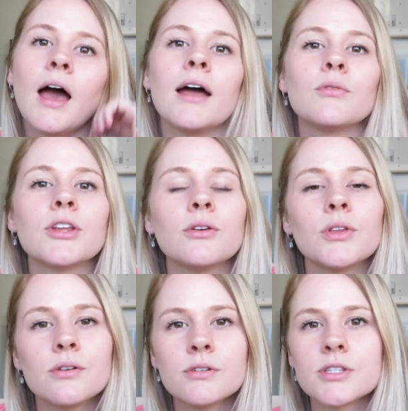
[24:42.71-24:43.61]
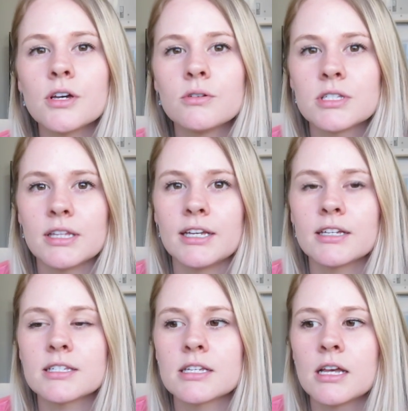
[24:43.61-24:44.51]
And when you use those
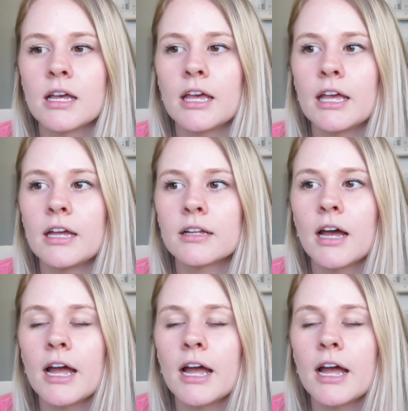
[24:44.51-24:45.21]
links, it